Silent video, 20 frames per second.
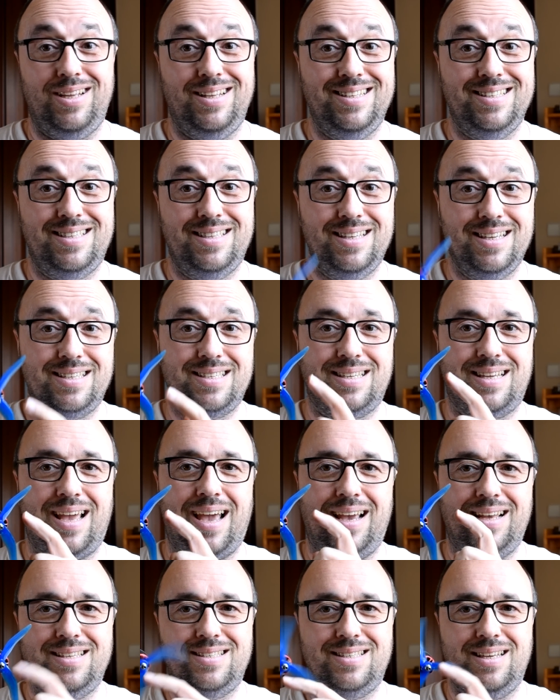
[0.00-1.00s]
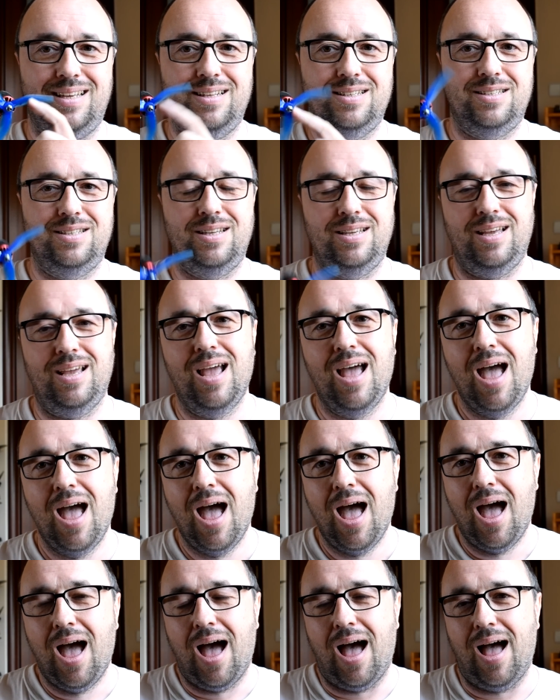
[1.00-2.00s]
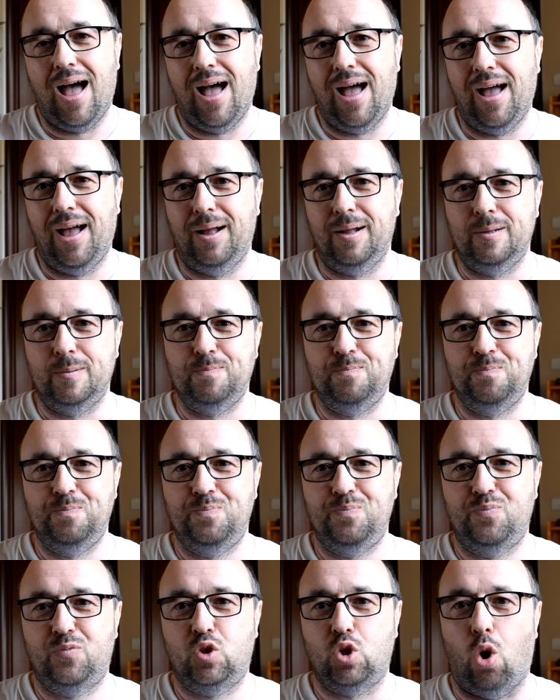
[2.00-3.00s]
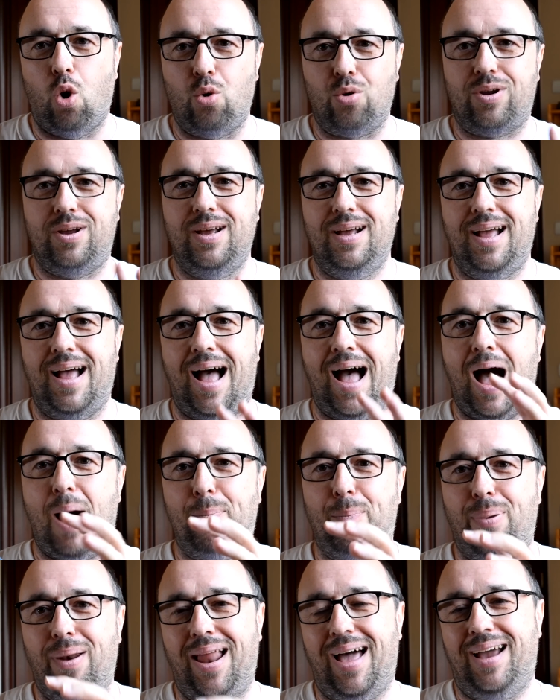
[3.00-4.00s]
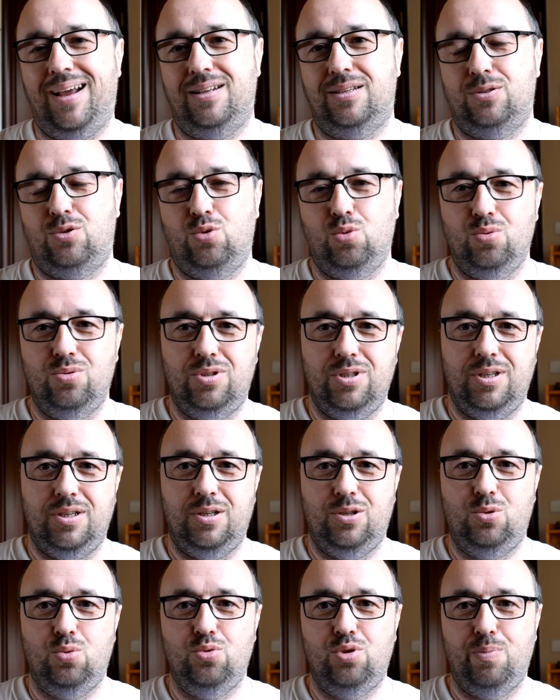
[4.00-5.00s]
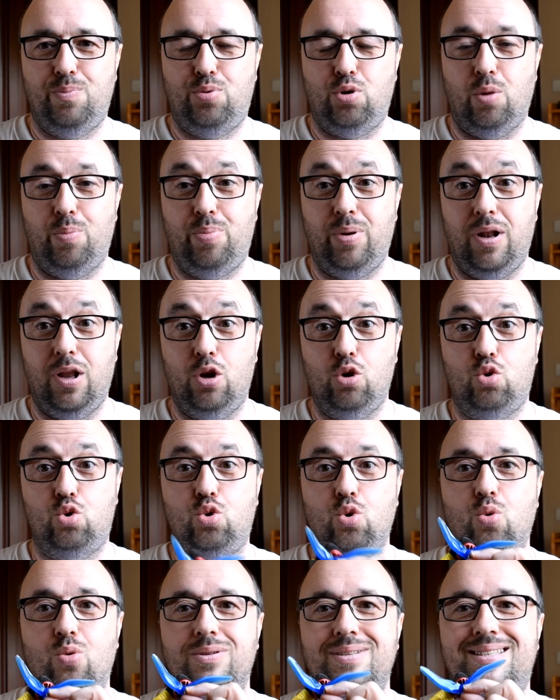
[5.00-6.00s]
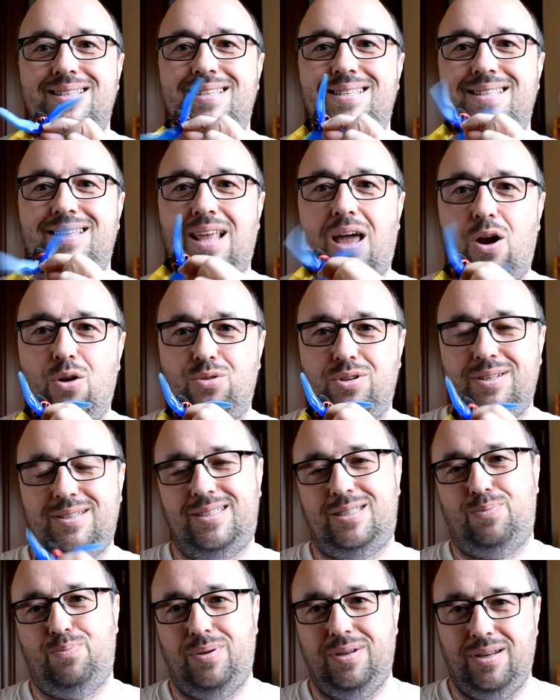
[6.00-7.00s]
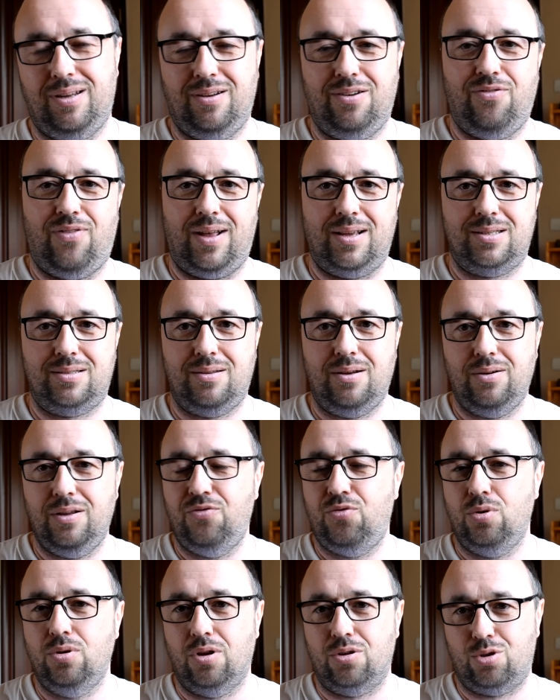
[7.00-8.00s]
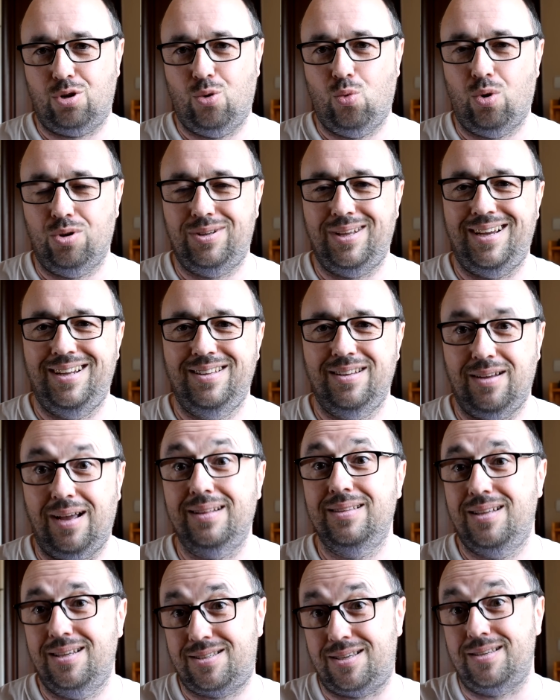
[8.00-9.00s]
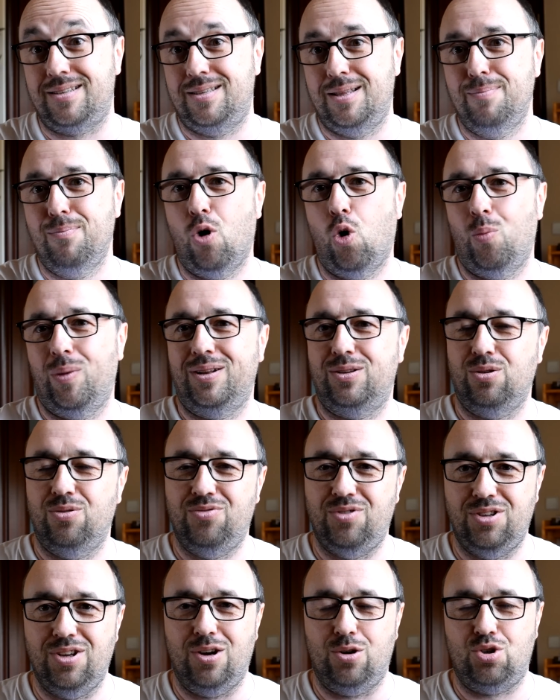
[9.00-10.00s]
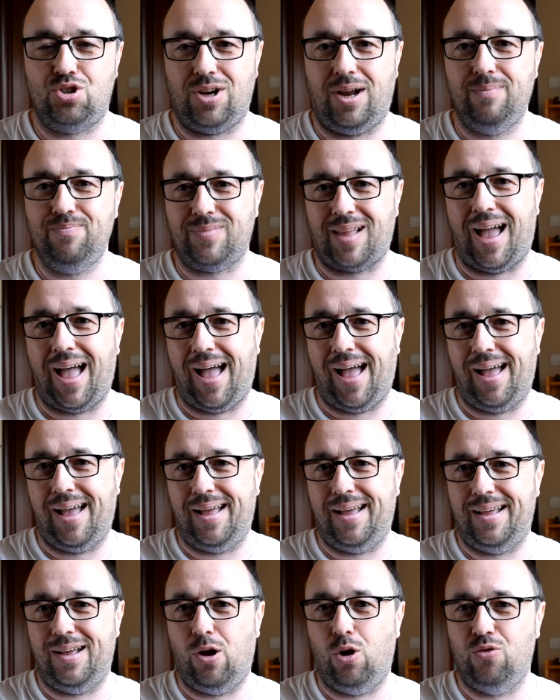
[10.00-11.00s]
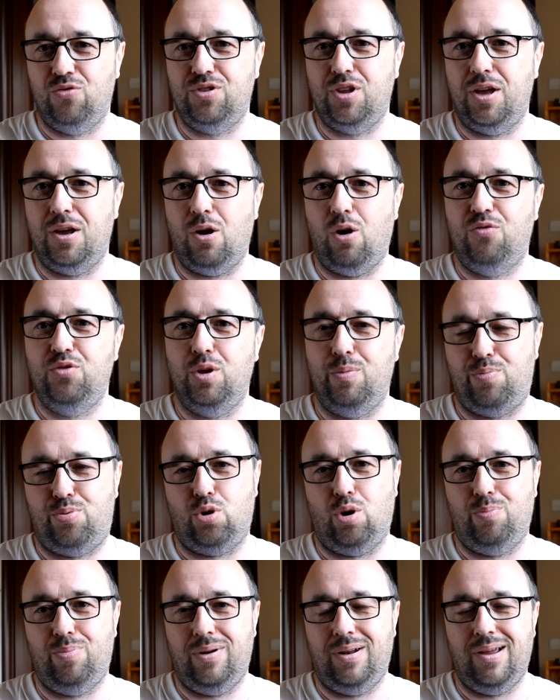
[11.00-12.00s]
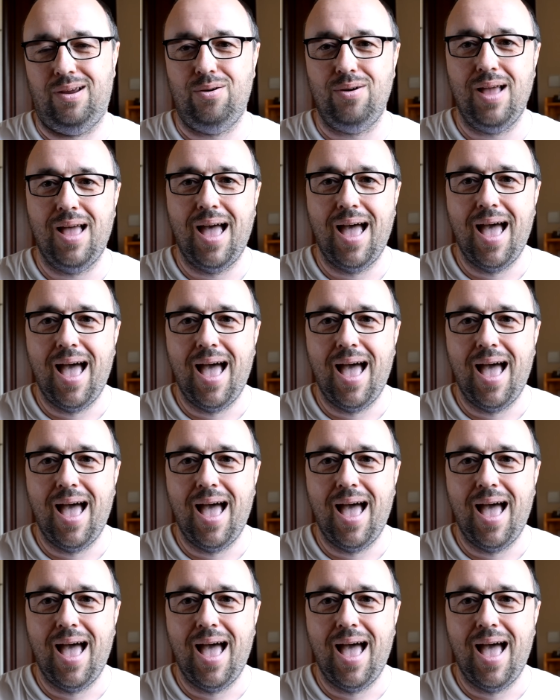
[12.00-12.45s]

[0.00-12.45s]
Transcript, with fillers: In this case, it's the um, torque applied to the to the propeller to start it spinning faster if you don't know what the in and this is the moment of inertia uh, of the of the propeller